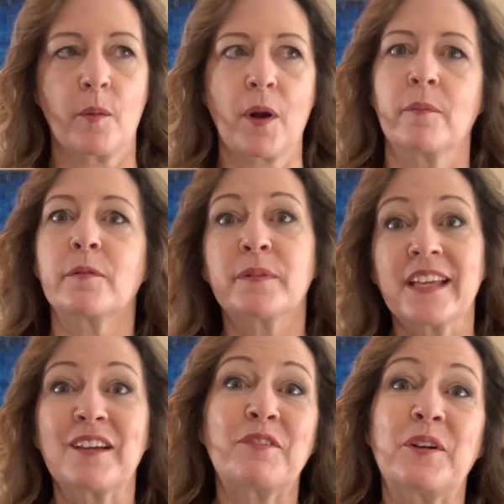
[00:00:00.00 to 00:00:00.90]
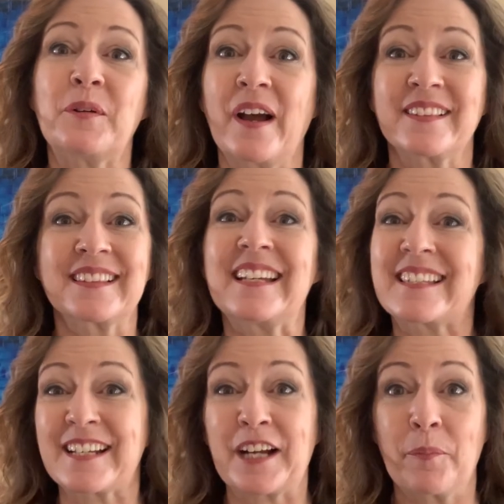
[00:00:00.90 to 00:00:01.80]
I'll probably give you at
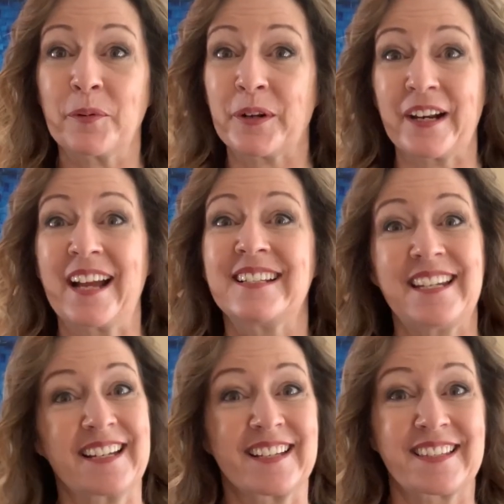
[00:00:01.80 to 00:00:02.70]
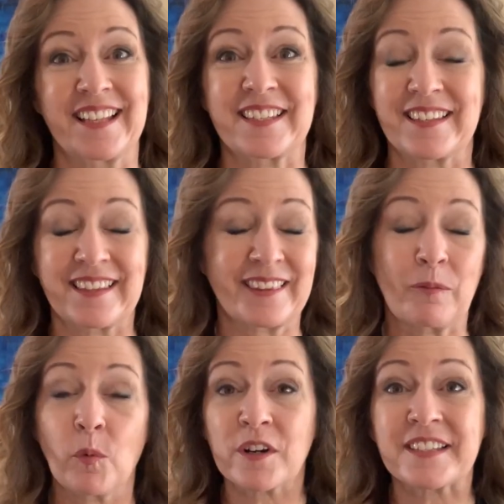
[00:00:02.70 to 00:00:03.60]
least a couple good ideas. That's
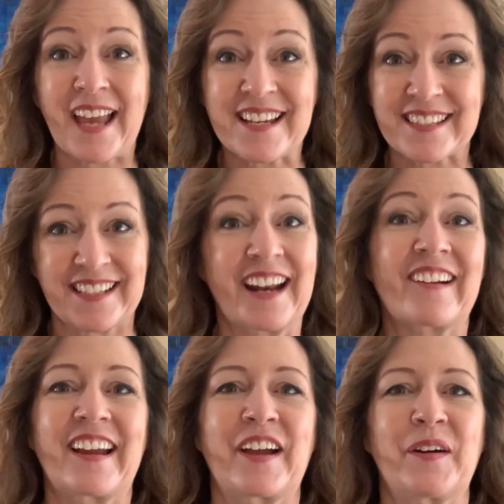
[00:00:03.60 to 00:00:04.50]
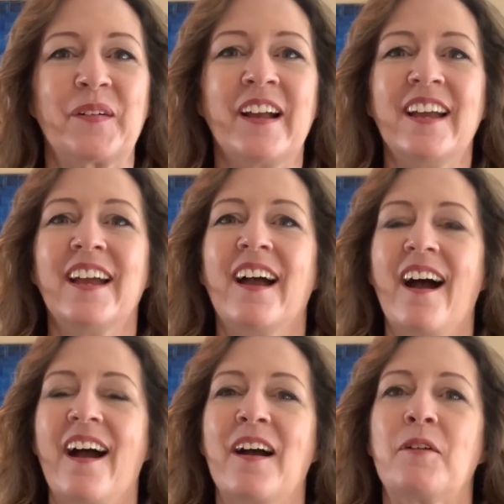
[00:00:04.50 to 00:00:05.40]
the worst case scenario.
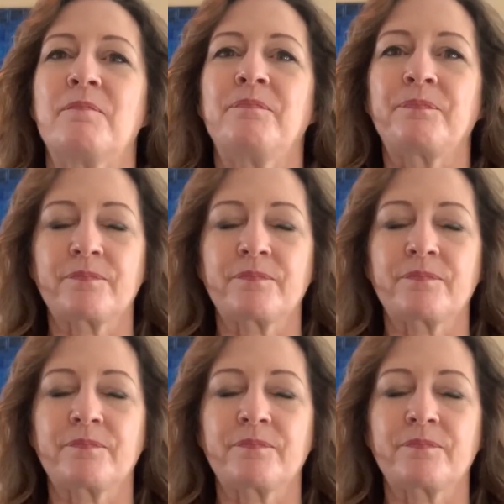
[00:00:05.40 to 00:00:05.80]
Um,